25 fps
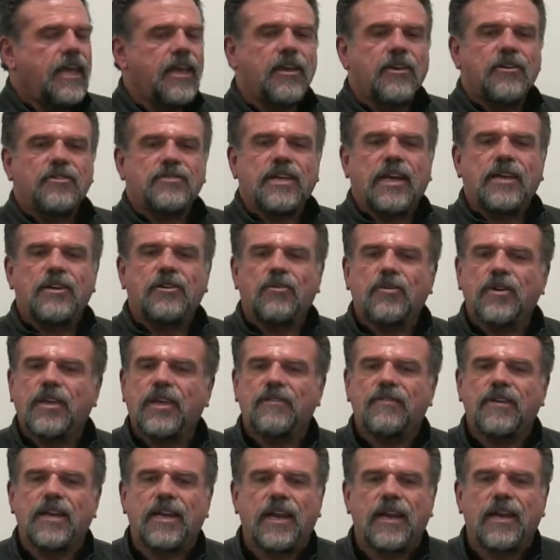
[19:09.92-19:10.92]
He goes, I don't
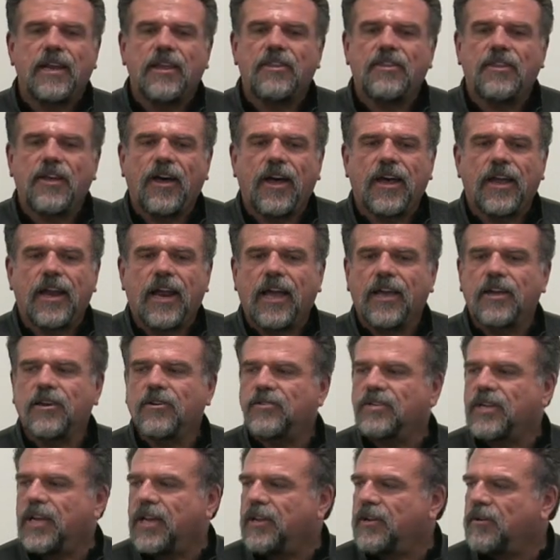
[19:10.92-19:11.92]
give it any thought. I
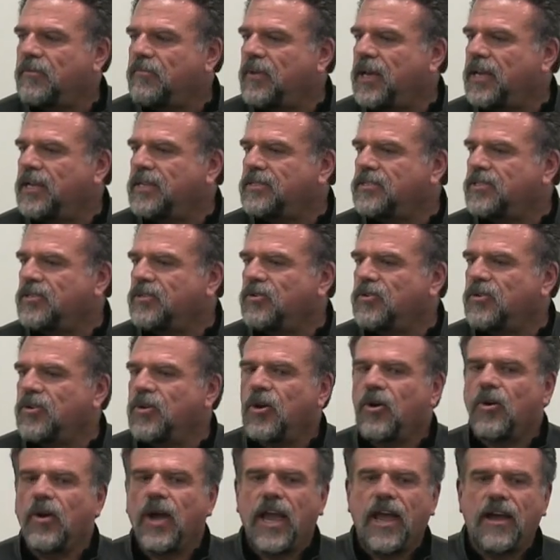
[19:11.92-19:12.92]
go down to my
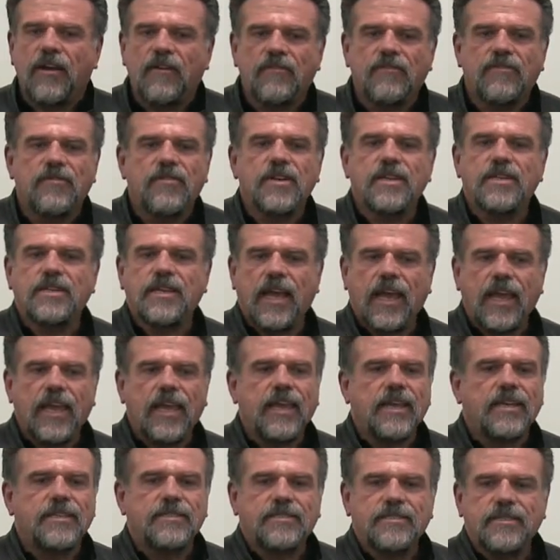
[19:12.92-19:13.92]
studio every
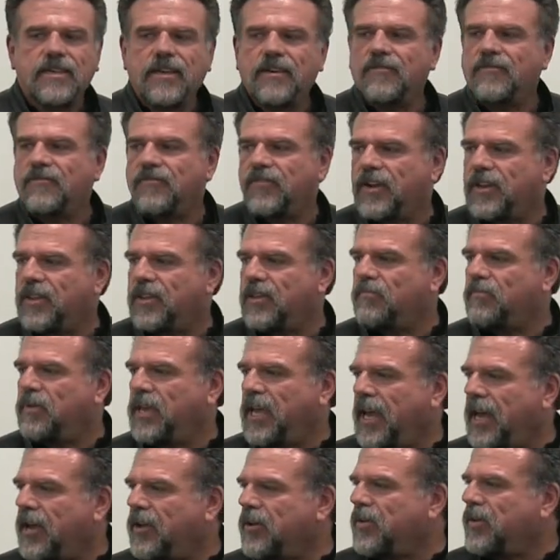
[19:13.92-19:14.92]
day and sit in front of the
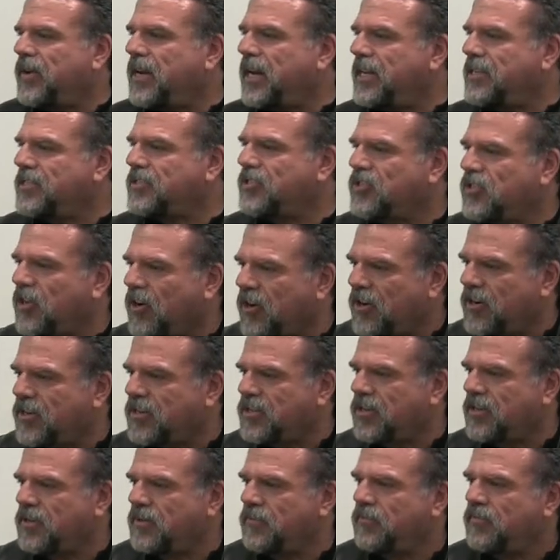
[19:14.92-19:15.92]
piano and I
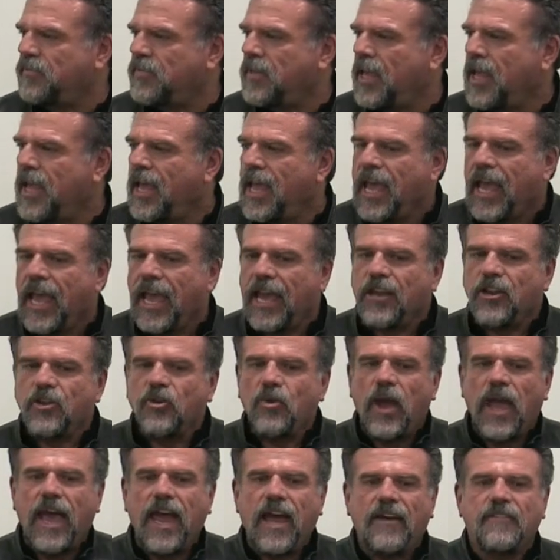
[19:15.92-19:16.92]
start. And
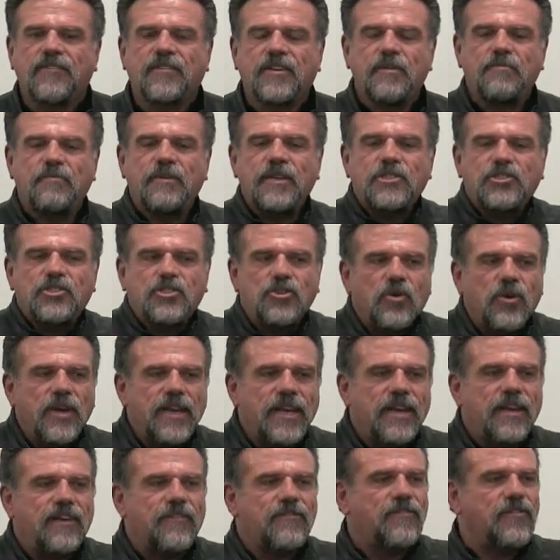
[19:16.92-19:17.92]
you have to be
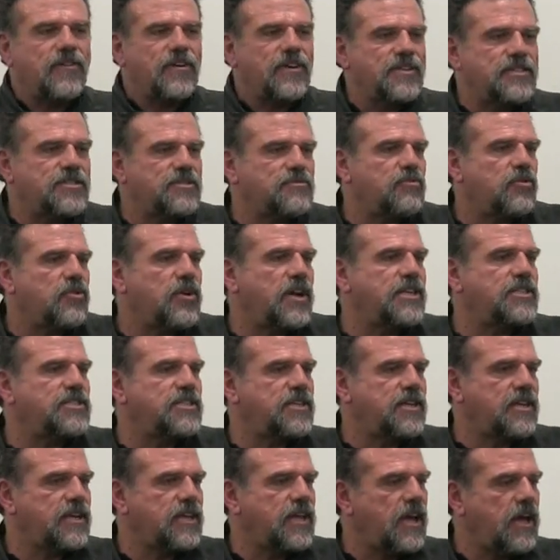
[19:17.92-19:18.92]
doing it for
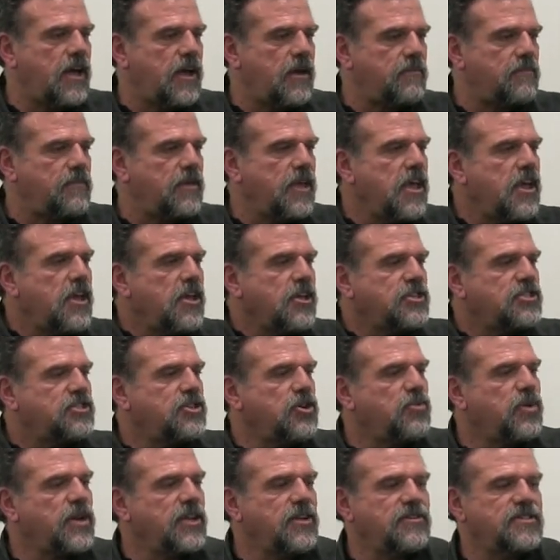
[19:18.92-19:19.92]
inspiration to come.
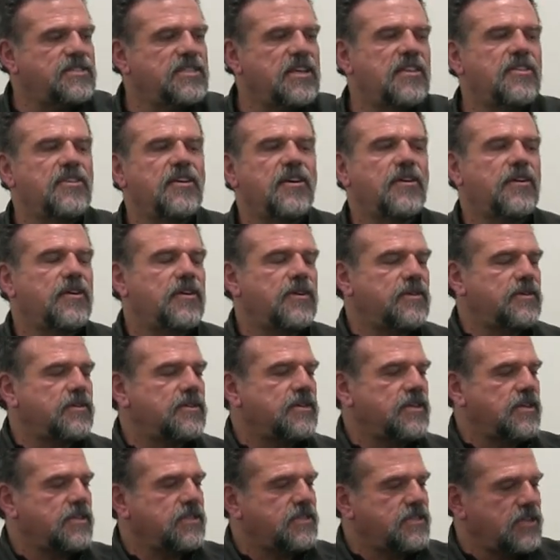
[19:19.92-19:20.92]
So when you sit there,
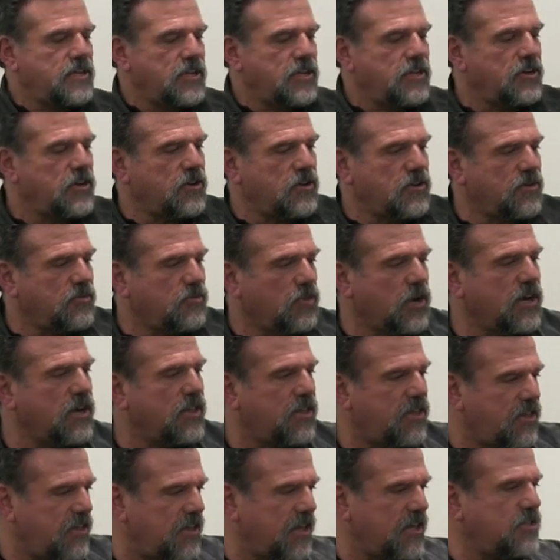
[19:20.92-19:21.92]
you know, one
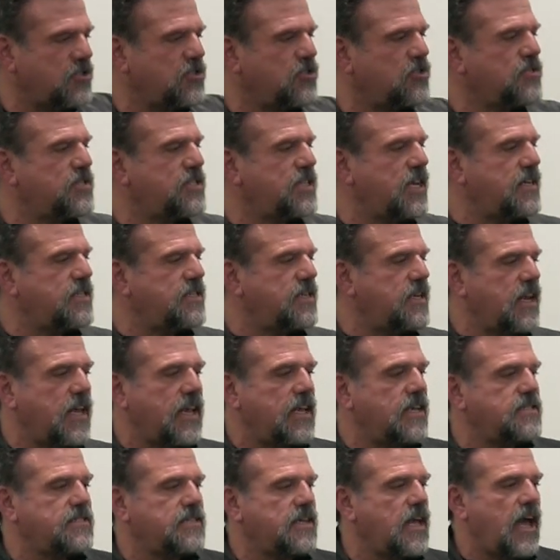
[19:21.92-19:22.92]
of the things you said
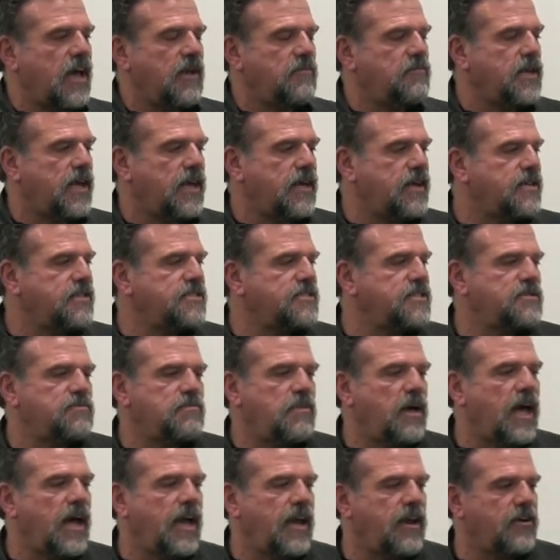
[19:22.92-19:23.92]
today is, I'm not
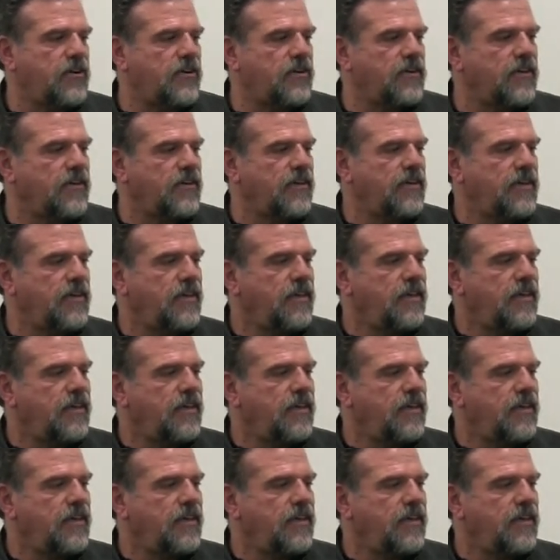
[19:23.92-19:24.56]
inspired.